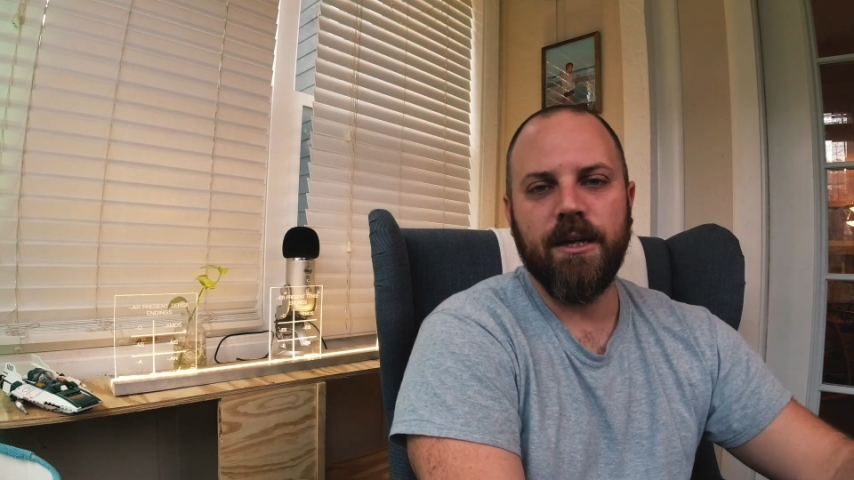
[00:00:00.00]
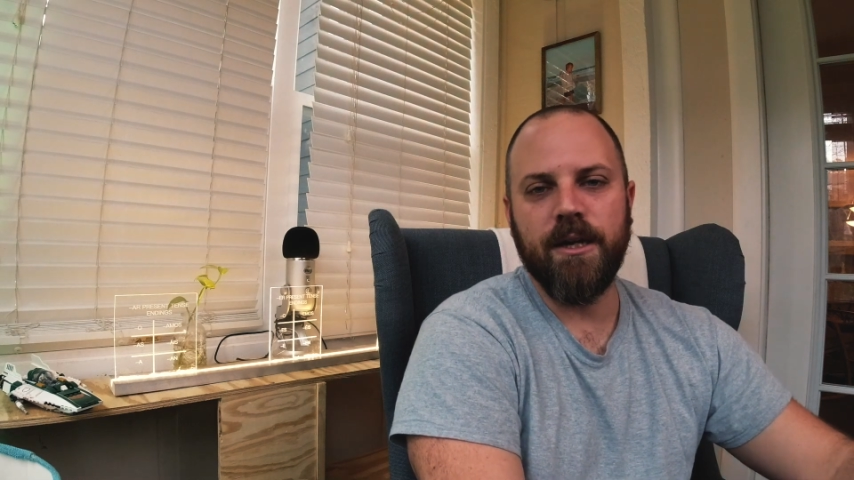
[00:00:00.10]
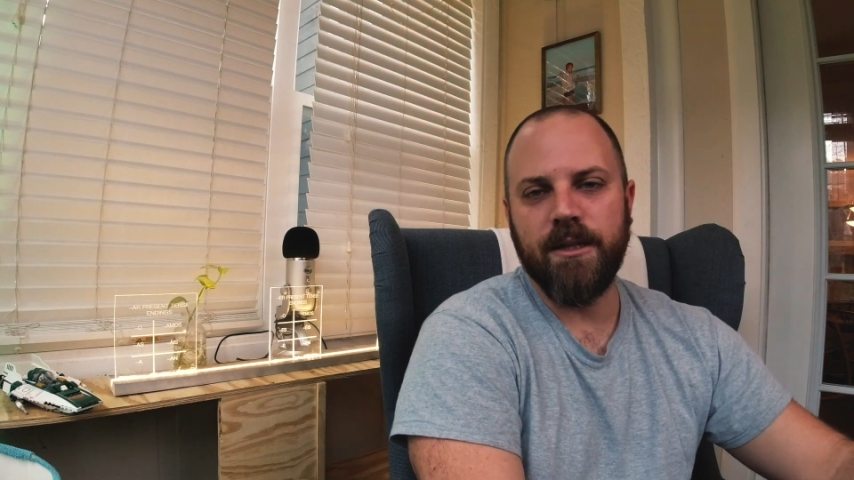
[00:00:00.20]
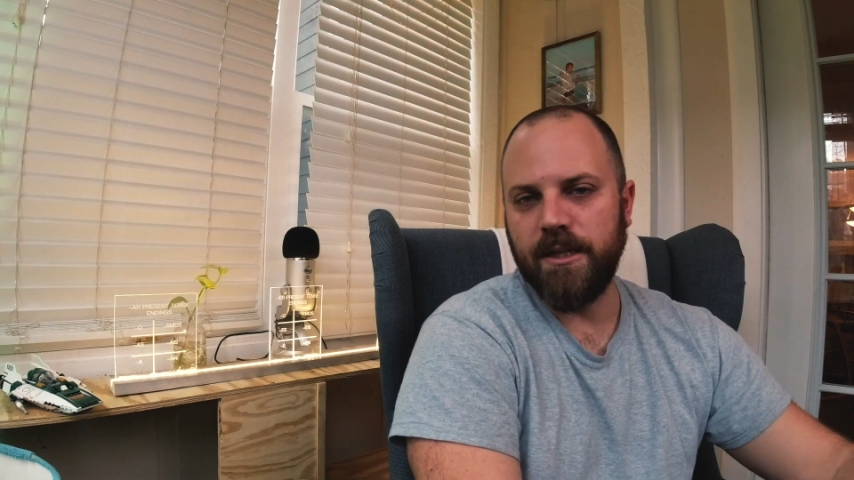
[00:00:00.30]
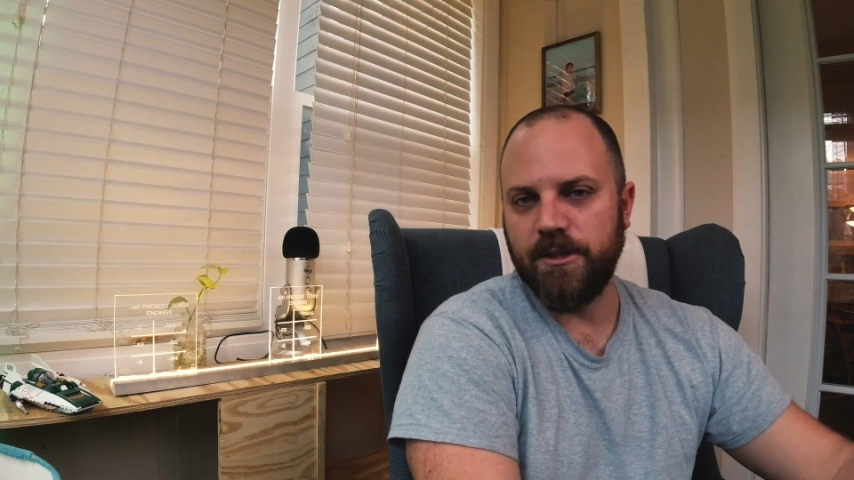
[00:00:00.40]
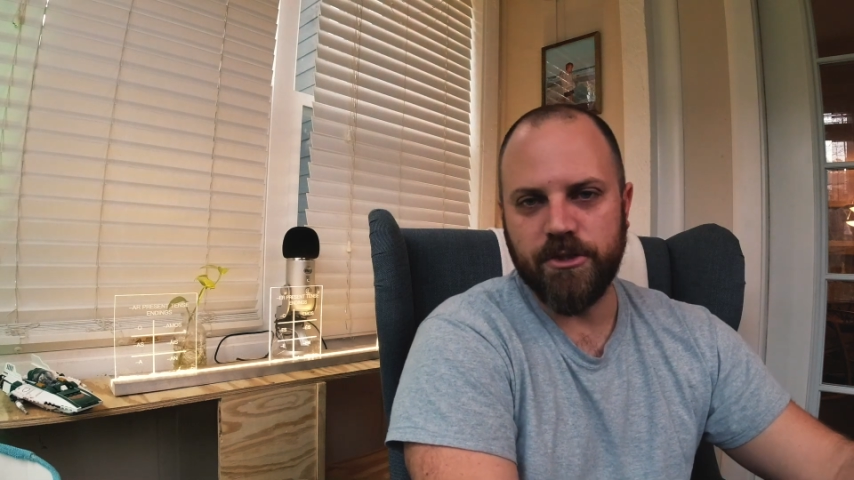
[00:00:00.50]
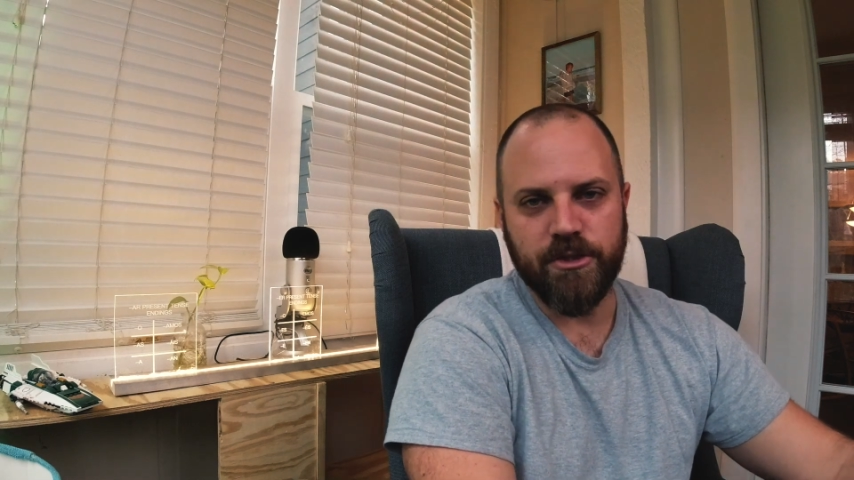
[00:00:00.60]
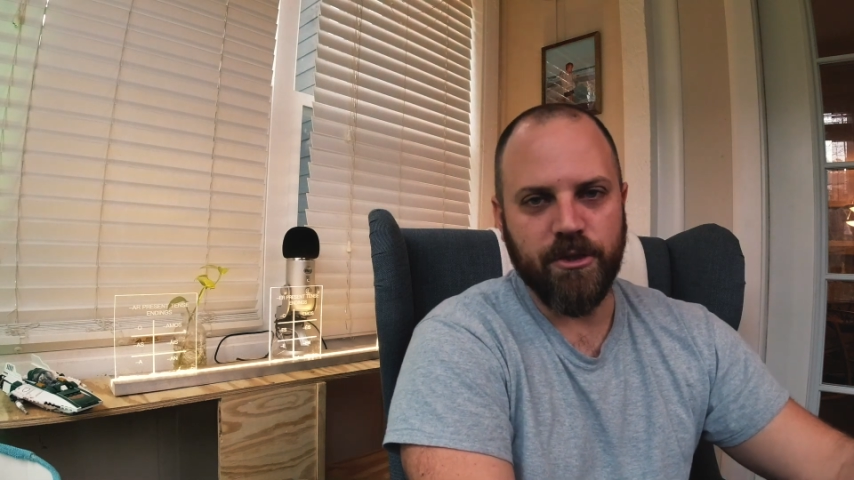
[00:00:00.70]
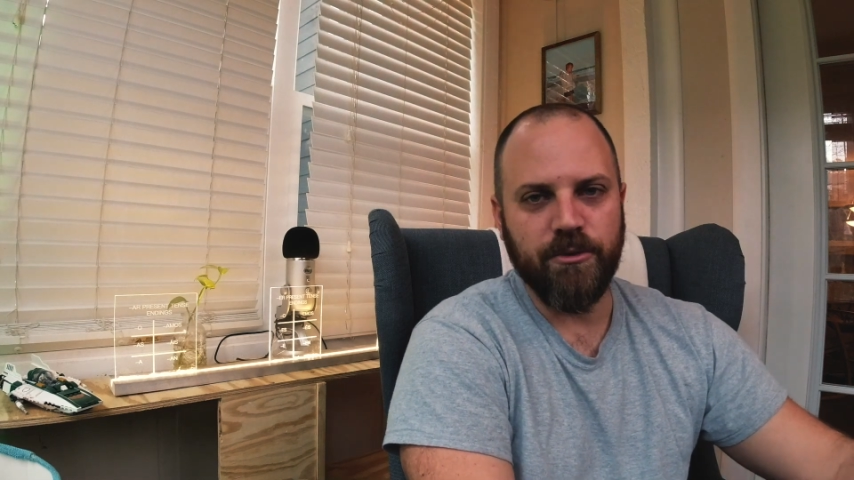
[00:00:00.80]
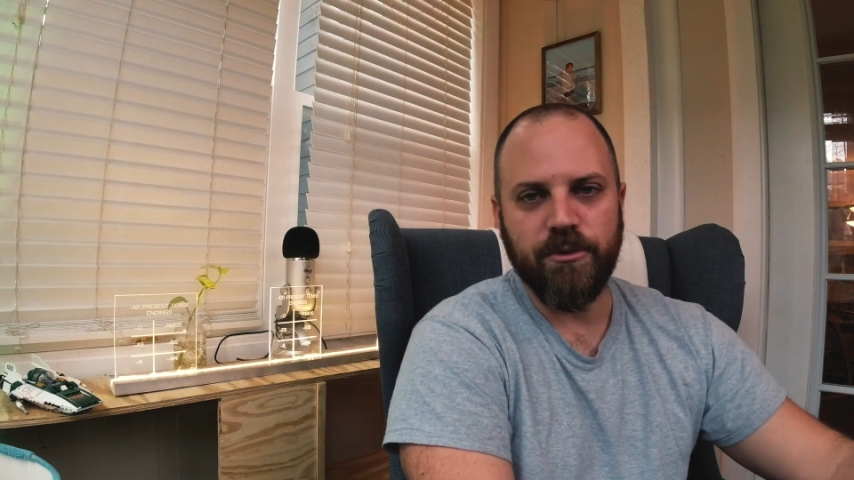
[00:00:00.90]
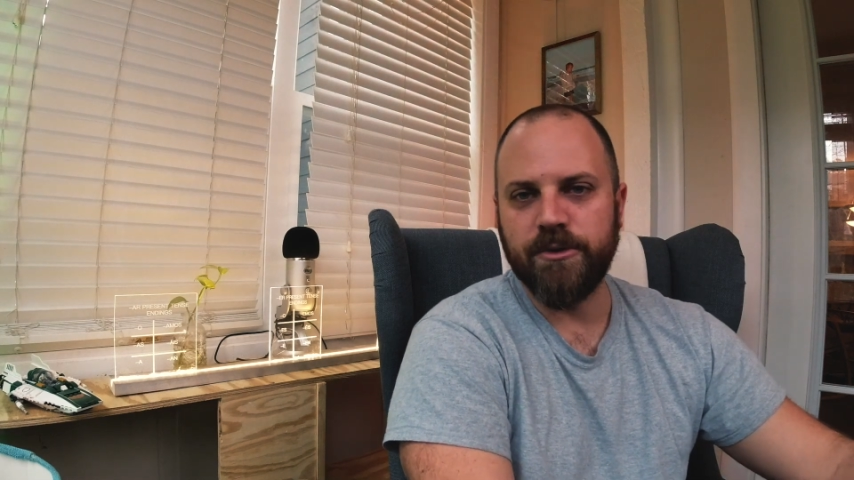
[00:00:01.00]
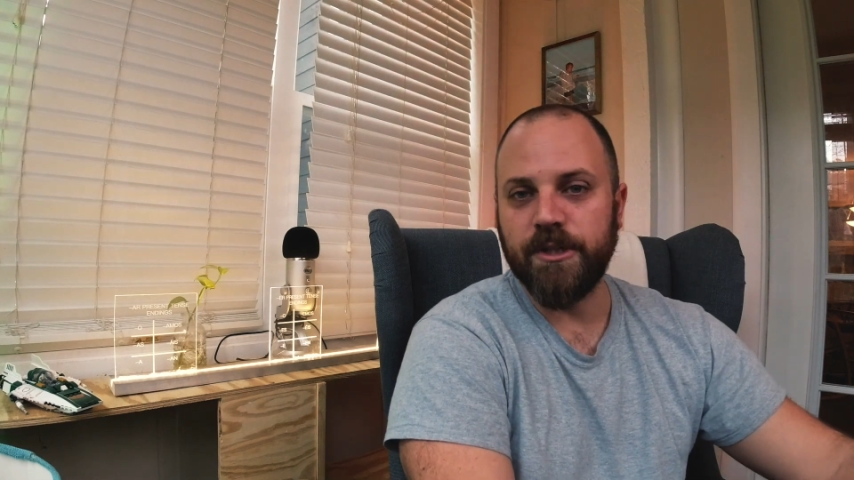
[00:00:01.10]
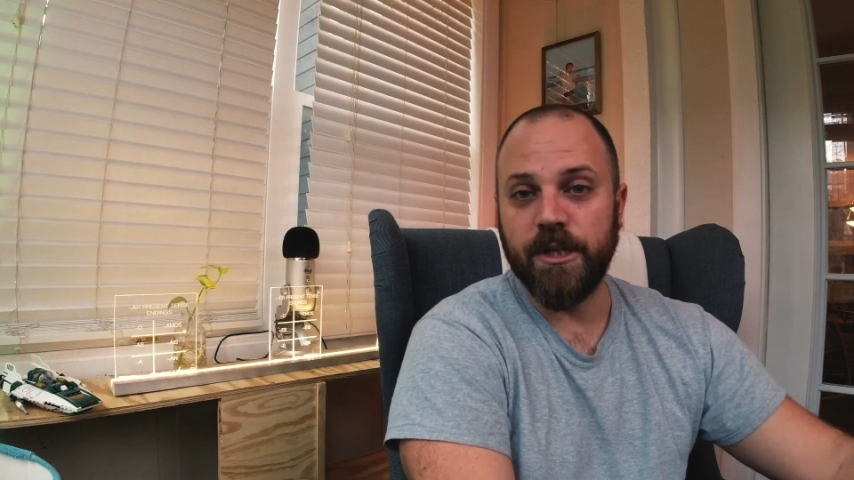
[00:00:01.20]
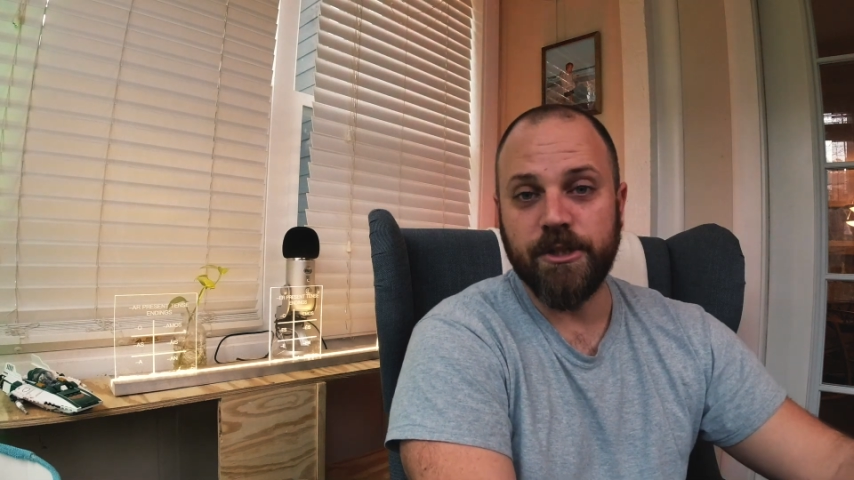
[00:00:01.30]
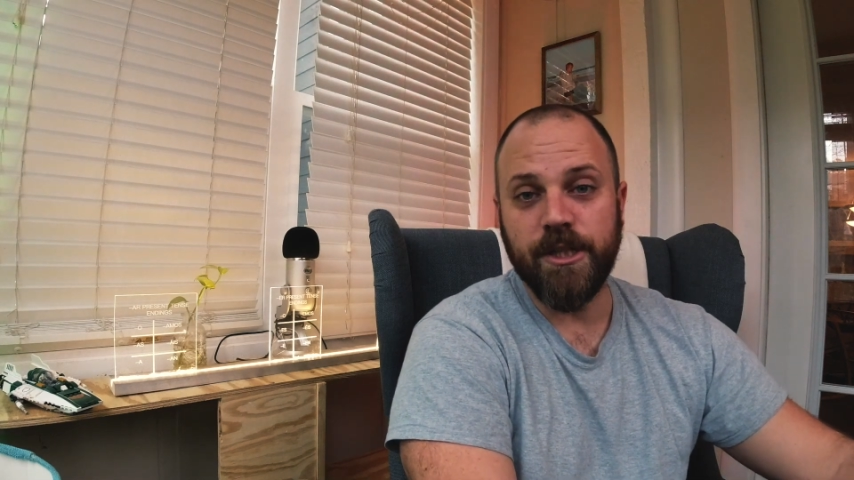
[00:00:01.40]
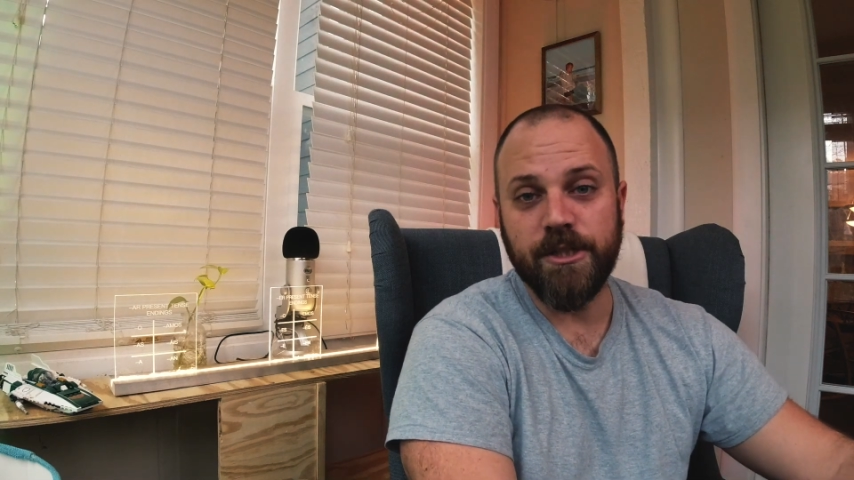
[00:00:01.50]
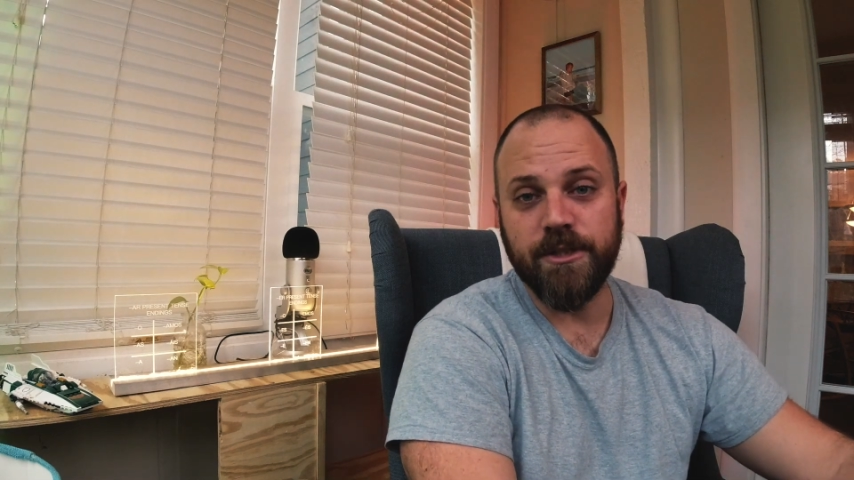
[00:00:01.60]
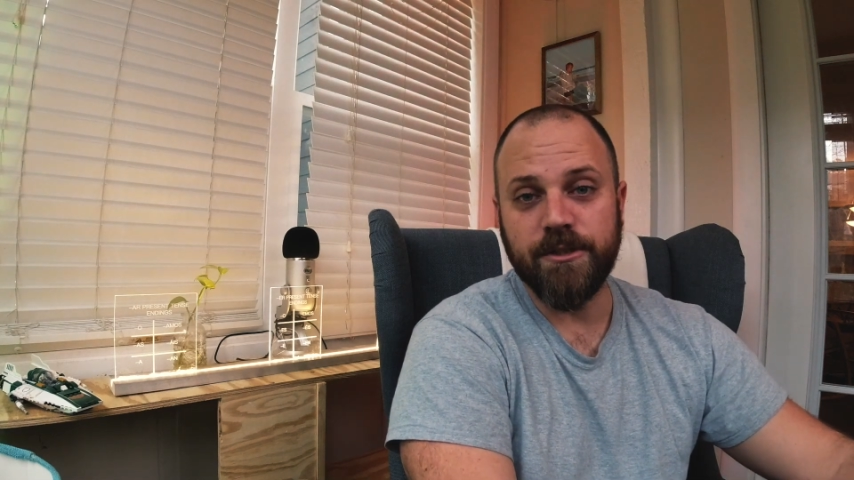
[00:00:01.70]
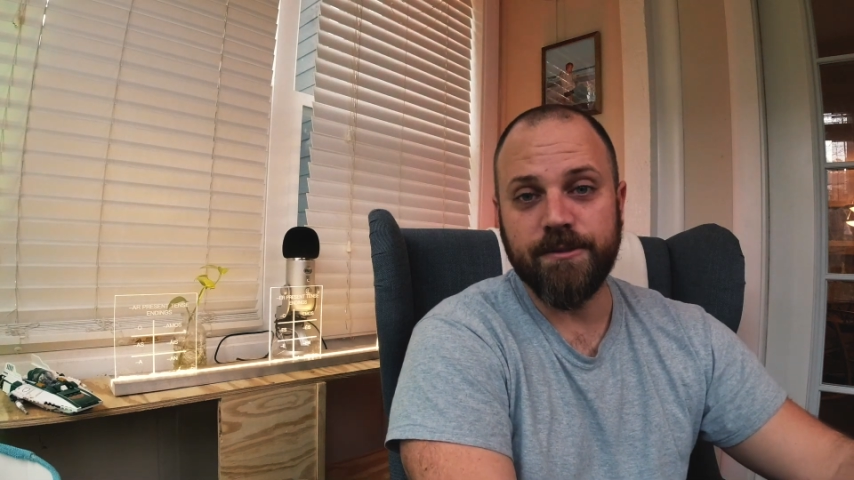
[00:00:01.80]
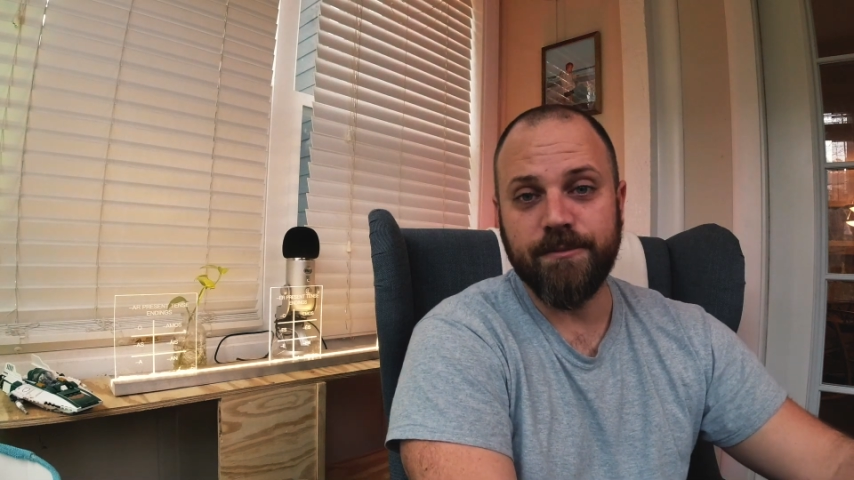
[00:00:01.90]
and then just go through those
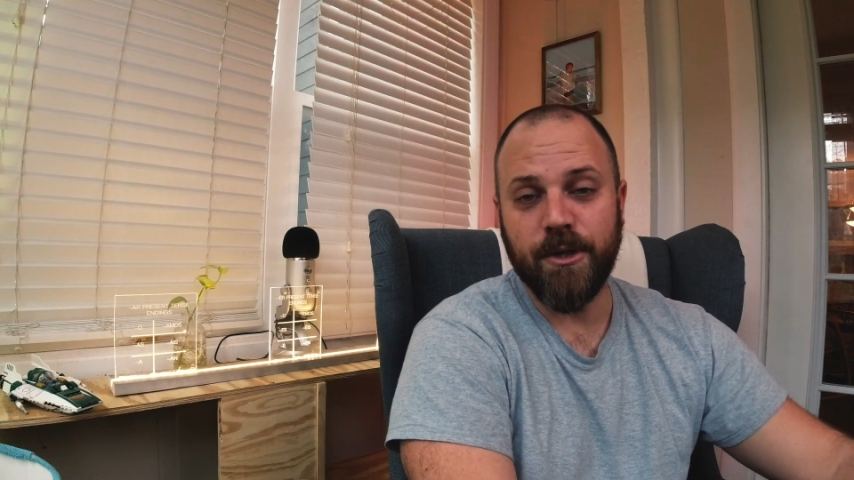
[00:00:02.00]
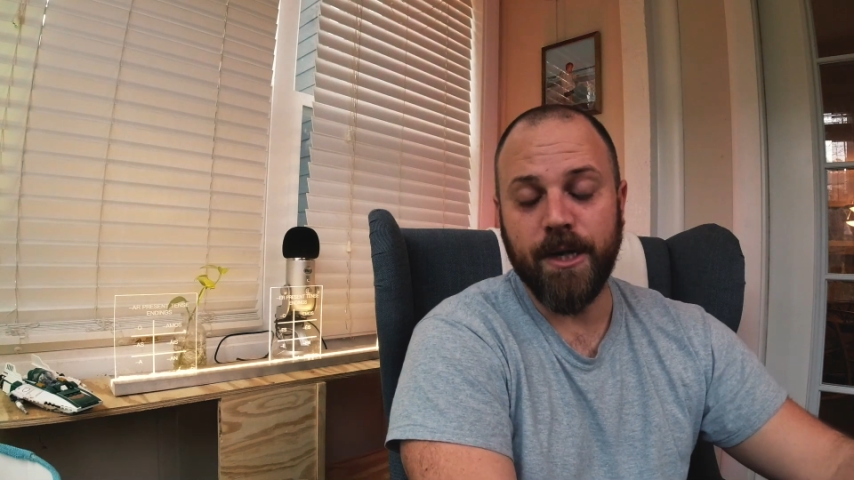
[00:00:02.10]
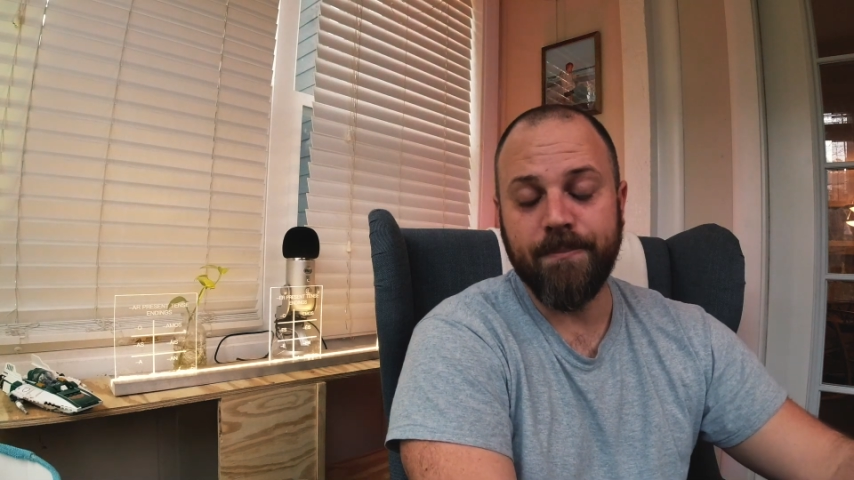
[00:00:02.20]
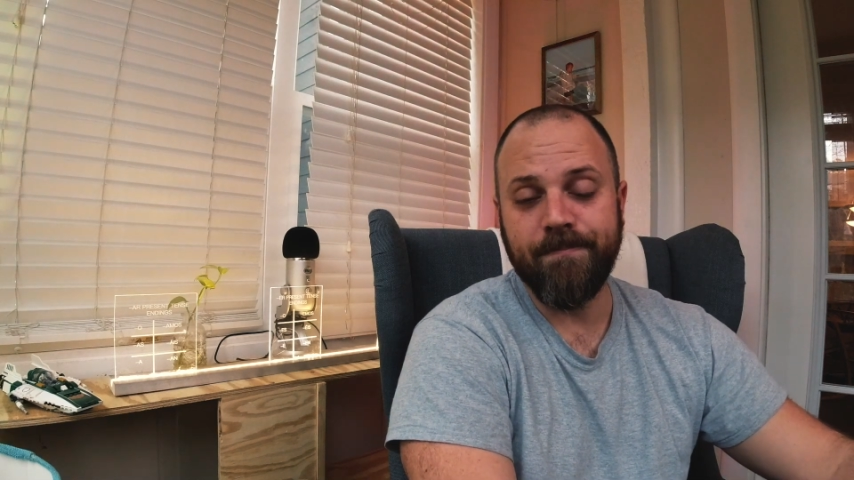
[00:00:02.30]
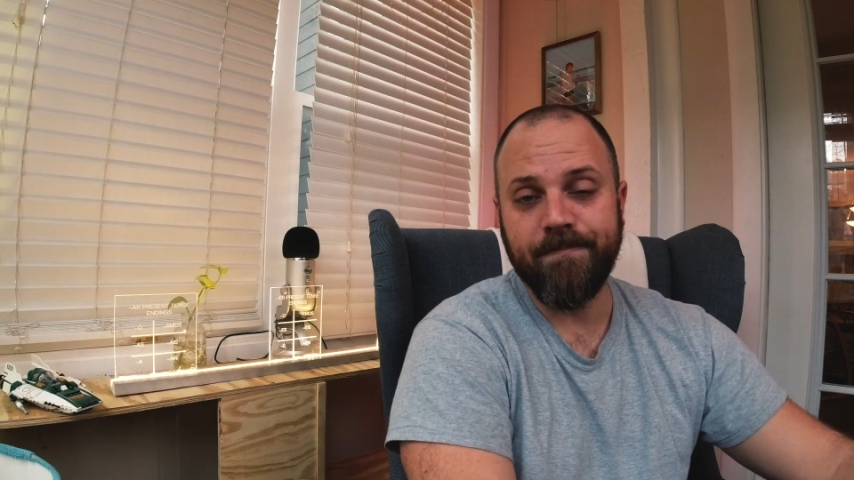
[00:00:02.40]
conjugations. Okay?